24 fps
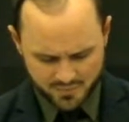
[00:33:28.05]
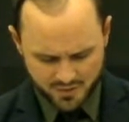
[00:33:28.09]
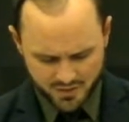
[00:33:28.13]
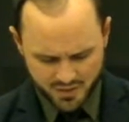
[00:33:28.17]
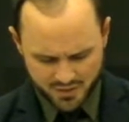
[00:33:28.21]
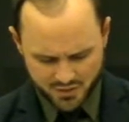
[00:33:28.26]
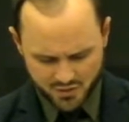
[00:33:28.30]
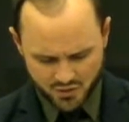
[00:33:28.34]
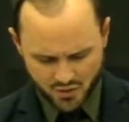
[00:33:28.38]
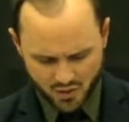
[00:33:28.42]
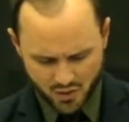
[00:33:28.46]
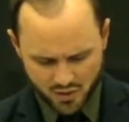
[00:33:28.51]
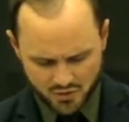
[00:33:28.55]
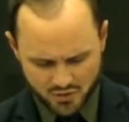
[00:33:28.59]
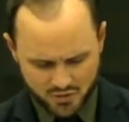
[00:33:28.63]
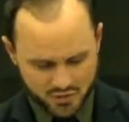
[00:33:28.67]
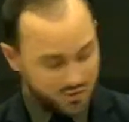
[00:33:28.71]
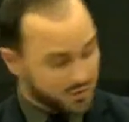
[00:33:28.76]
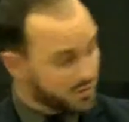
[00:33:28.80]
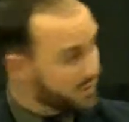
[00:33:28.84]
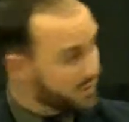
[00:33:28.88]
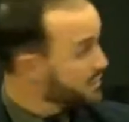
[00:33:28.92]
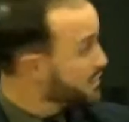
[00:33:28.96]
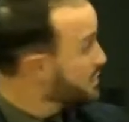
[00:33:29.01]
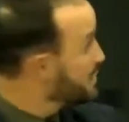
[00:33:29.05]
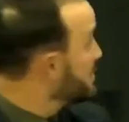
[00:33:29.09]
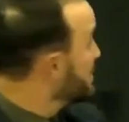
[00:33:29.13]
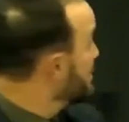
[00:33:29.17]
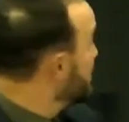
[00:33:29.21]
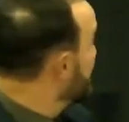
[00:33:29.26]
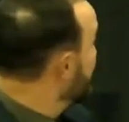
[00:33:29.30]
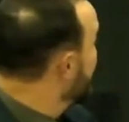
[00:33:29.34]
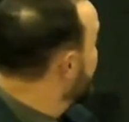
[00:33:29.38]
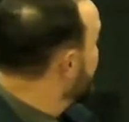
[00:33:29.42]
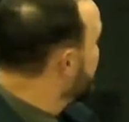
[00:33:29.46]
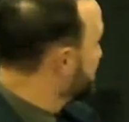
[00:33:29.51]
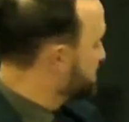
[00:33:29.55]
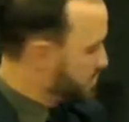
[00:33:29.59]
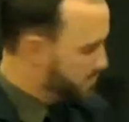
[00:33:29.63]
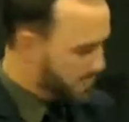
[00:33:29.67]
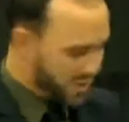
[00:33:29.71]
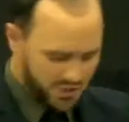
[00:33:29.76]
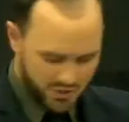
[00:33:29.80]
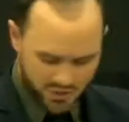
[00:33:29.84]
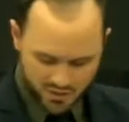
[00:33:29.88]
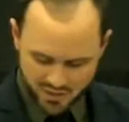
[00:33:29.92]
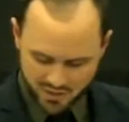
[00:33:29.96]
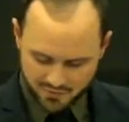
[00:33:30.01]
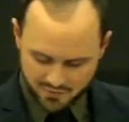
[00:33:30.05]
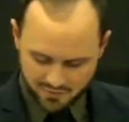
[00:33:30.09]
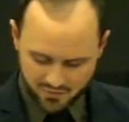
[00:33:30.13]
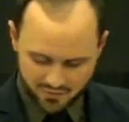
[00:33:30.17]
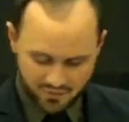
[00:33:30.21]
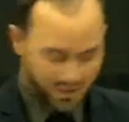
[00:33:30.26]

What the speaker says: it starts to list a bunch of different